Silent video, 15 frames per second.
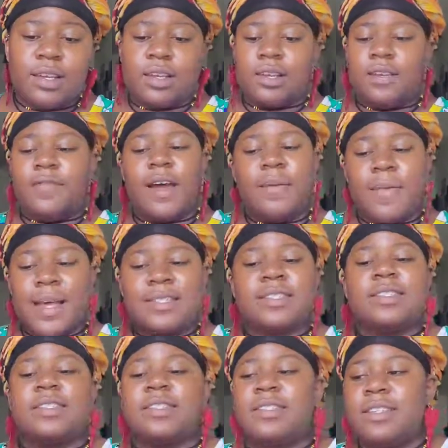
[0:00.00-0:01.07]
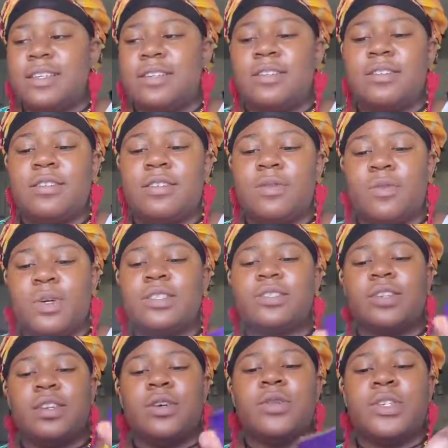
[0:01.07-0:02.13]
Divine masculine still wants
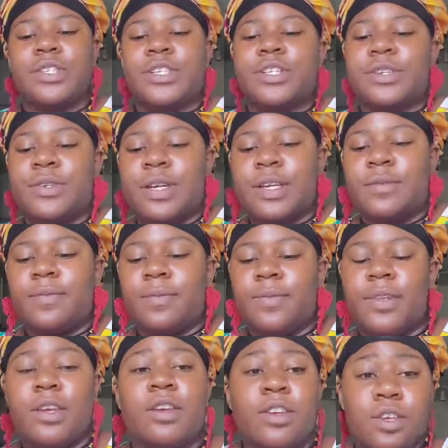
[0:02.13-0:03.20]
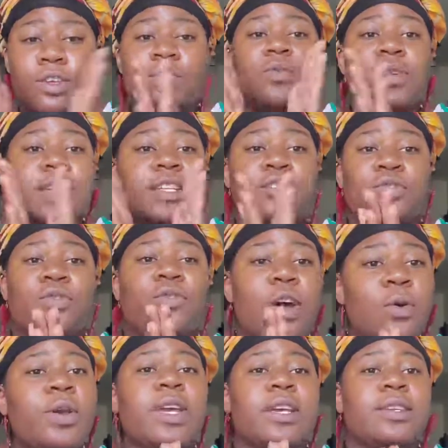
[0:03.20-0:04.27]
to know what you're doing. You need to
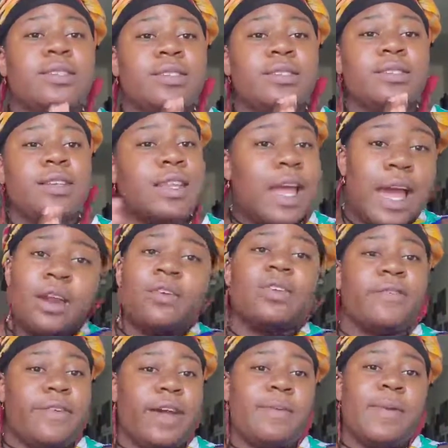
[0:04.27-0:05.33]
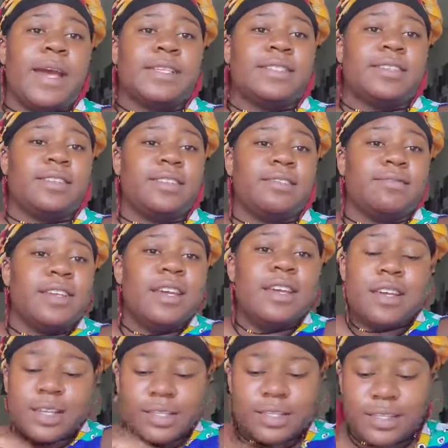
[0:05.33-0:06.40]
focus not on divine masculine.
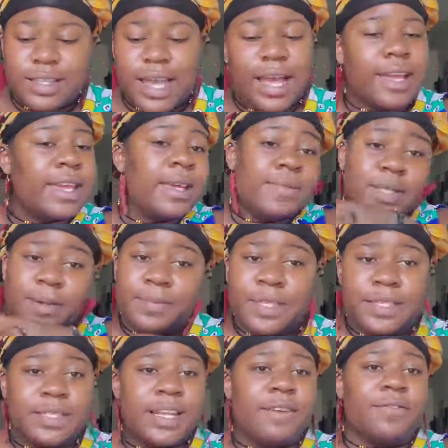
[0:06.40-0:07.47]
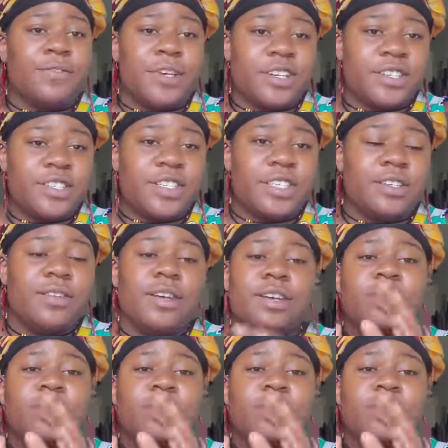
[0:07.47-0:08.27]
That keeps up this devil energy.